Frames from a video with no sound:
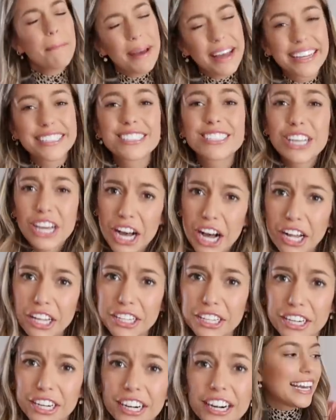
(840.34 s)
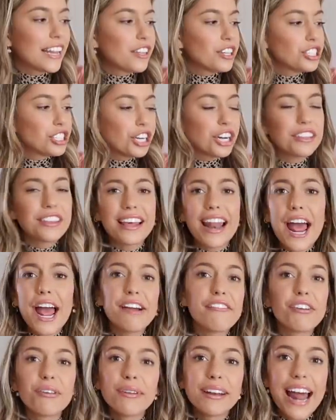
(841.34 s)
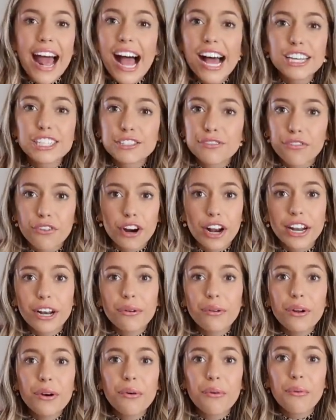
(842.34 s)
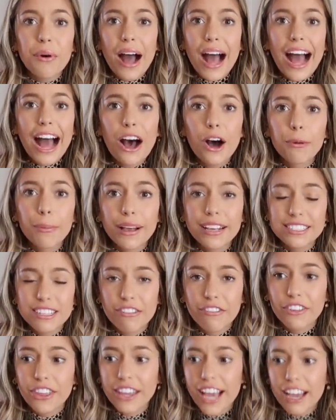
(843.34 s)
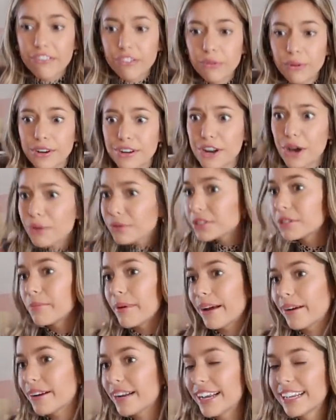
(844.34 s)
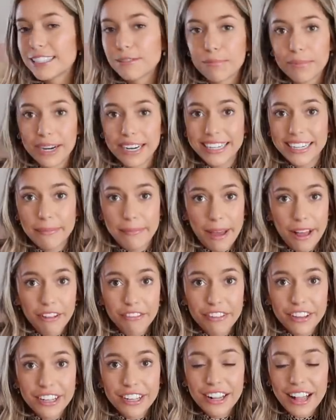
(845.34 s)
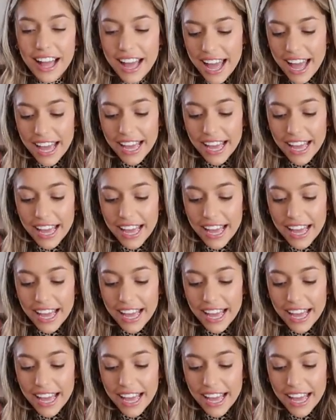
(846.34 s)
the best color. And the shirt that everyone asked for, I don't know how, because I feel like everyone knows about it. It's Brandy Melville.